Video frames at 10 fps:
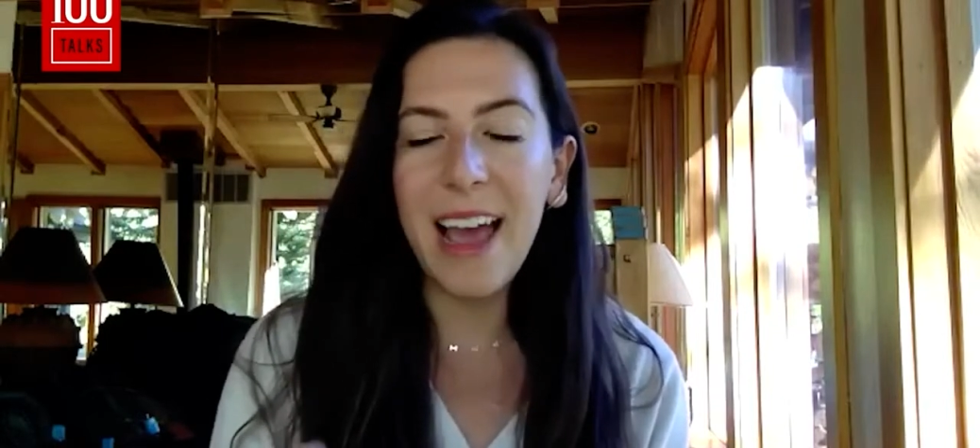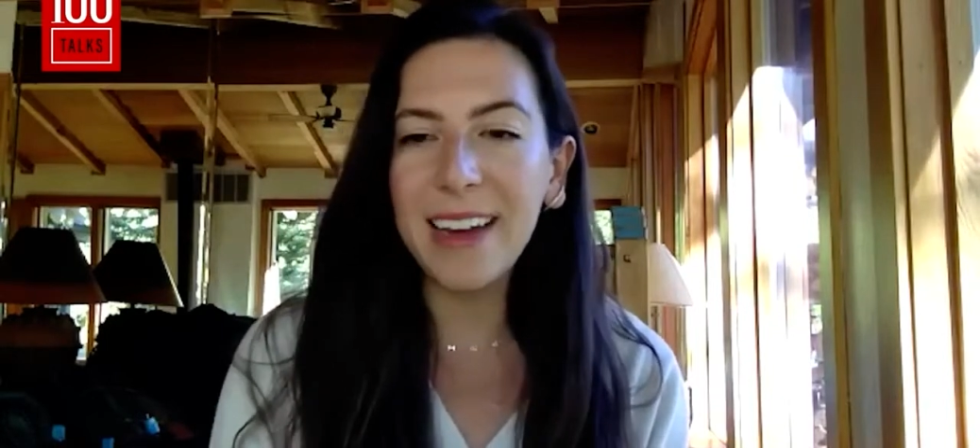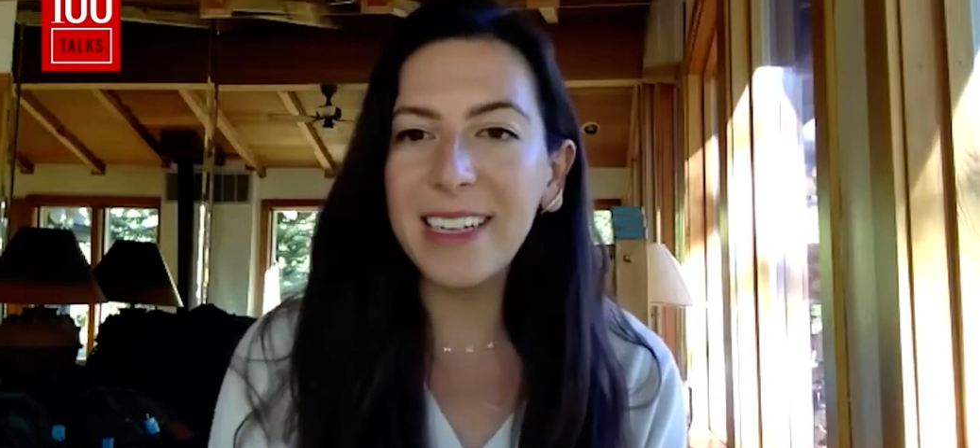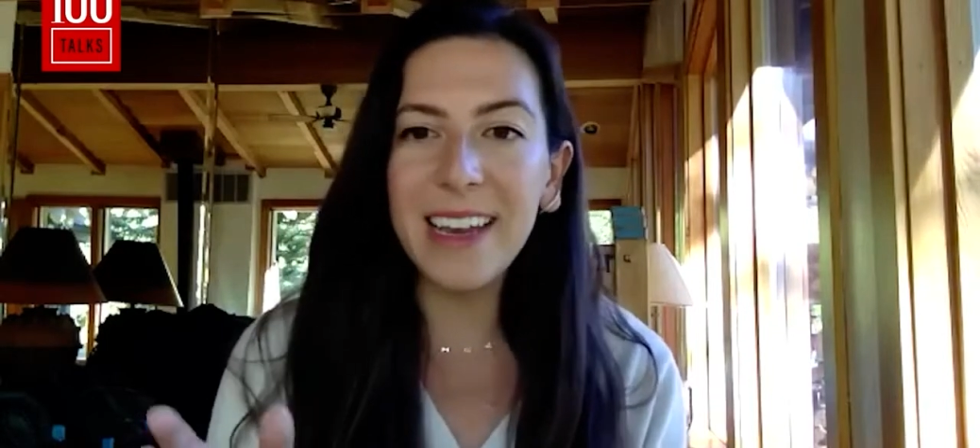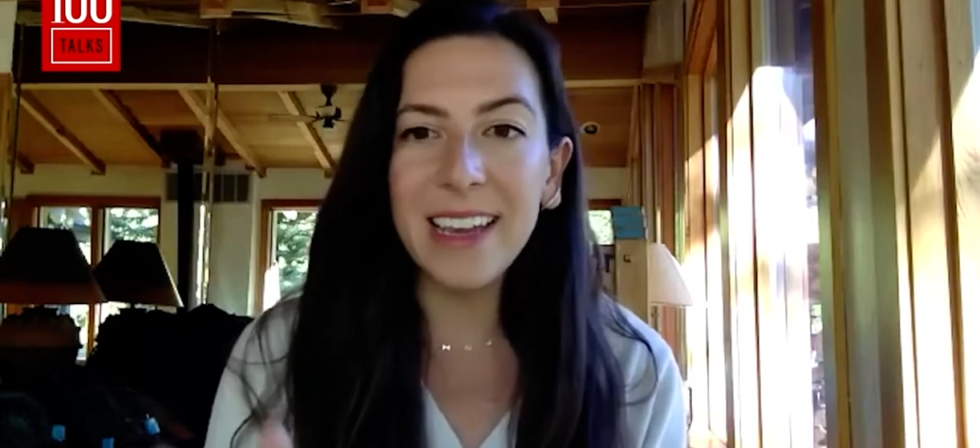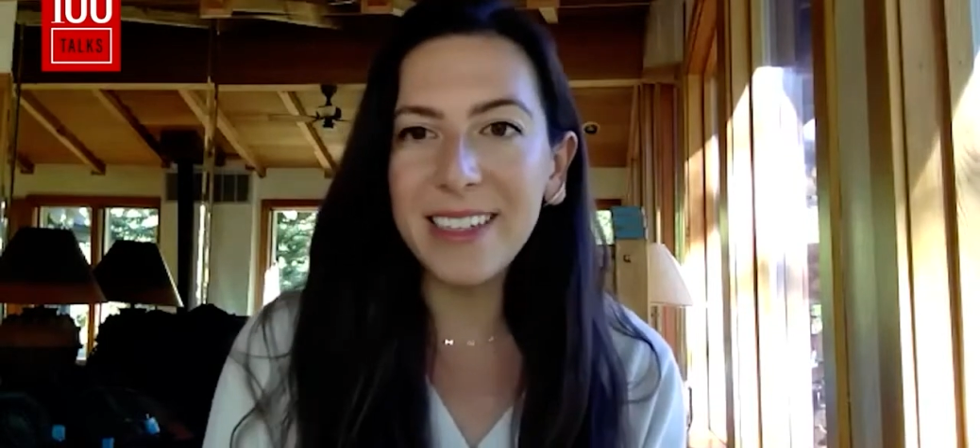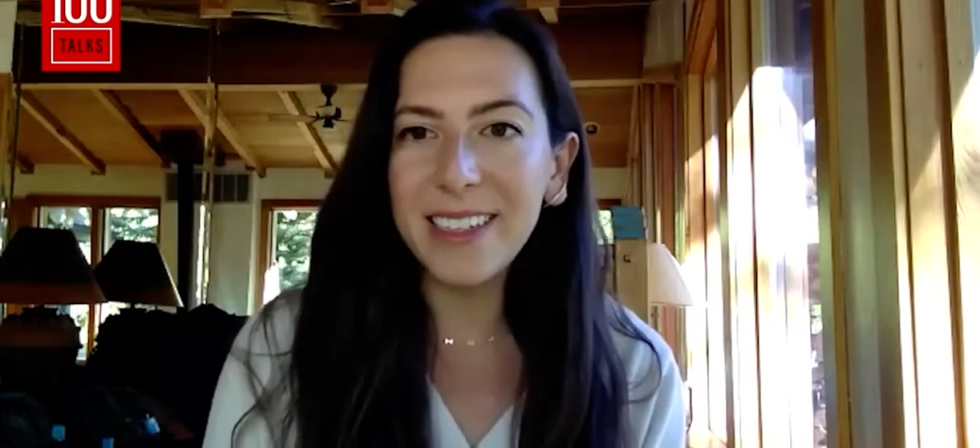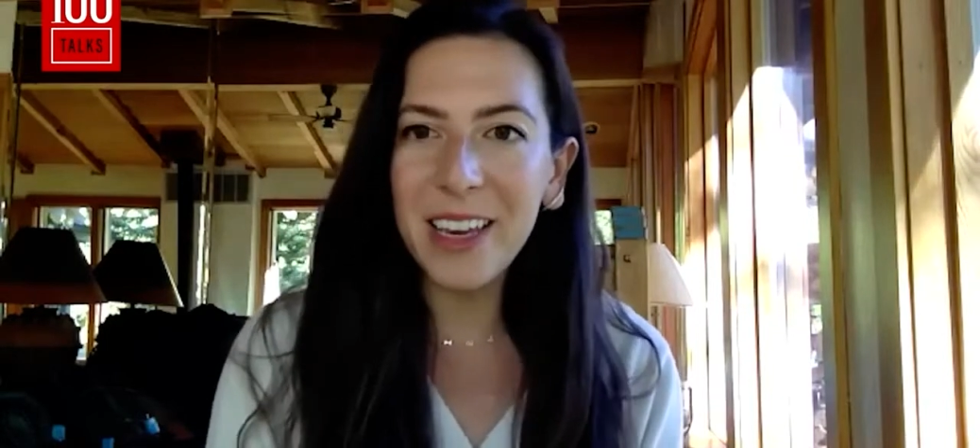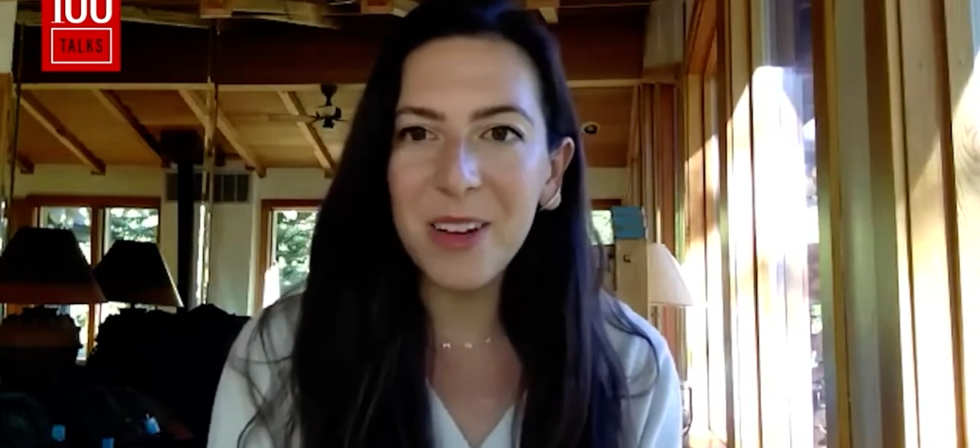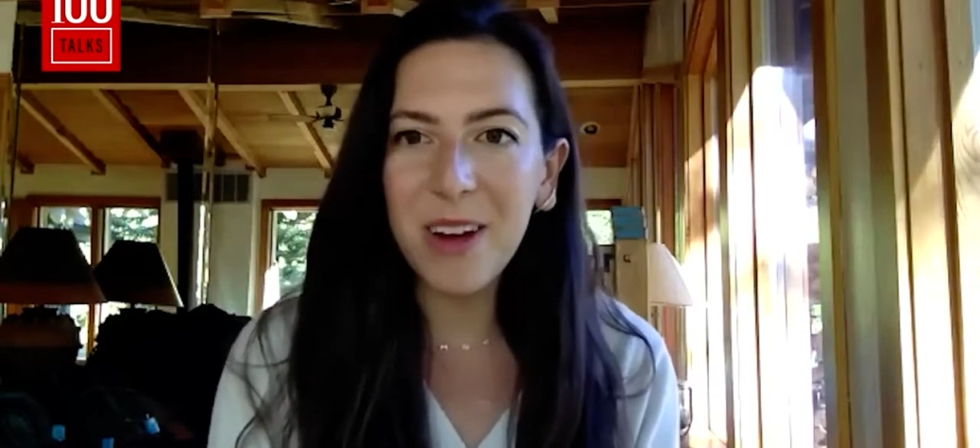acting and
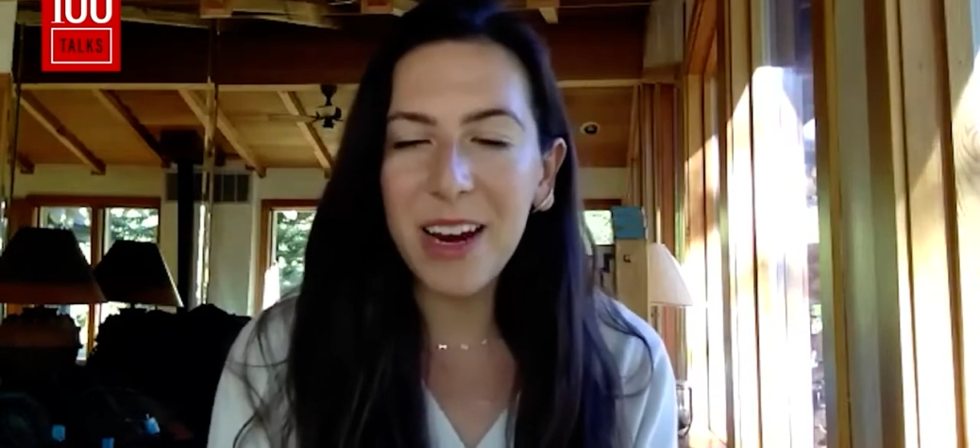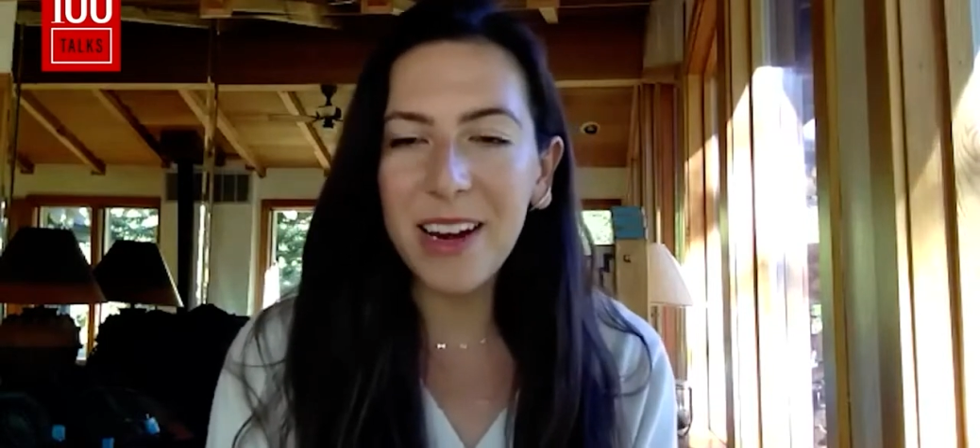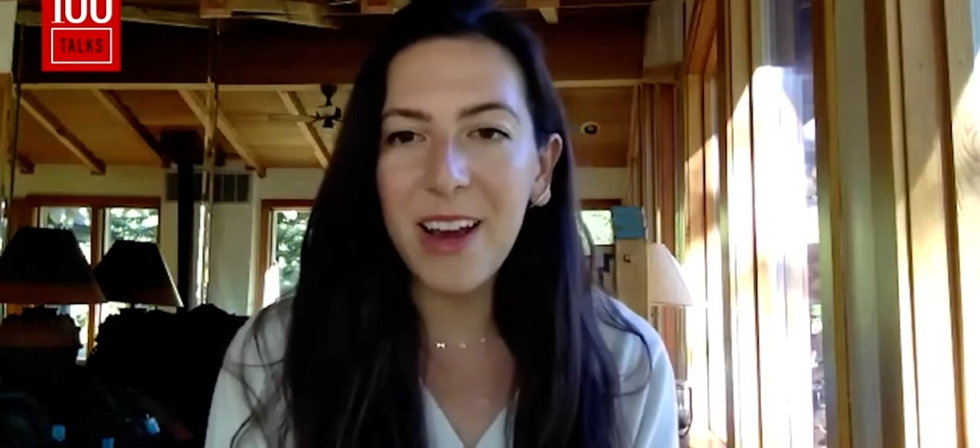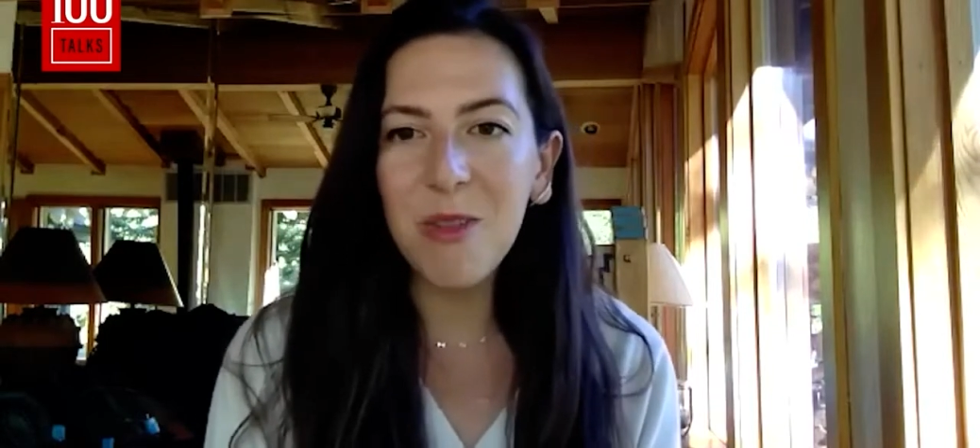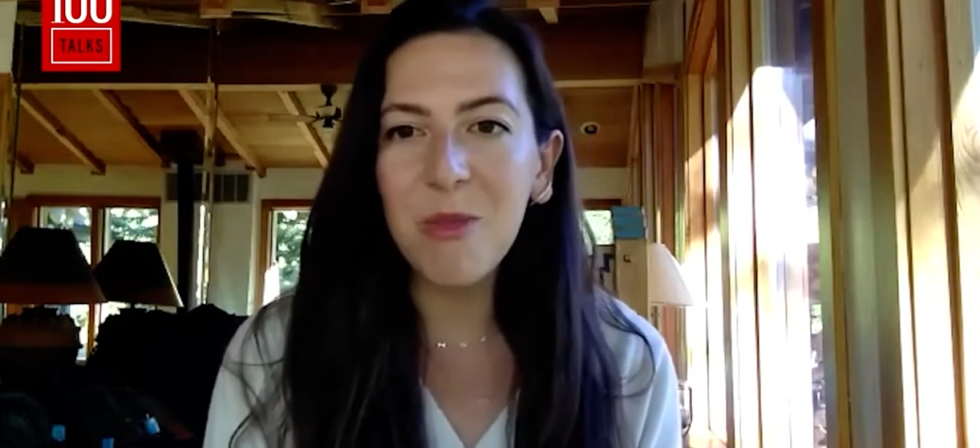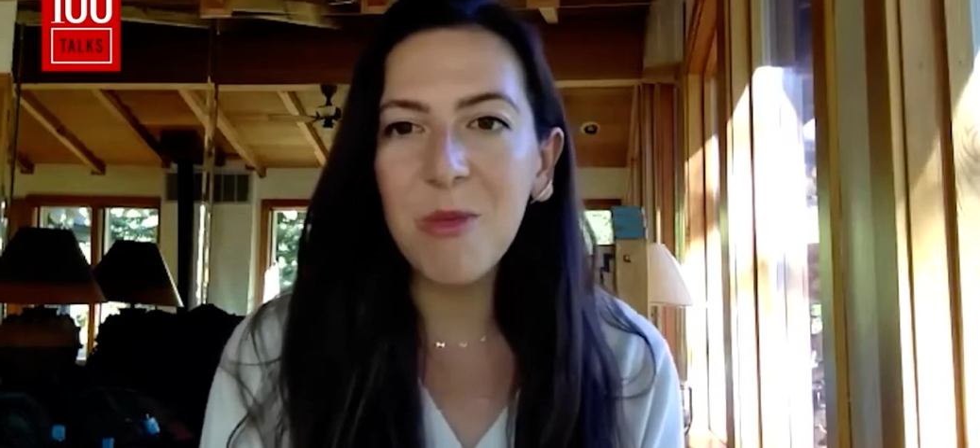singing right now?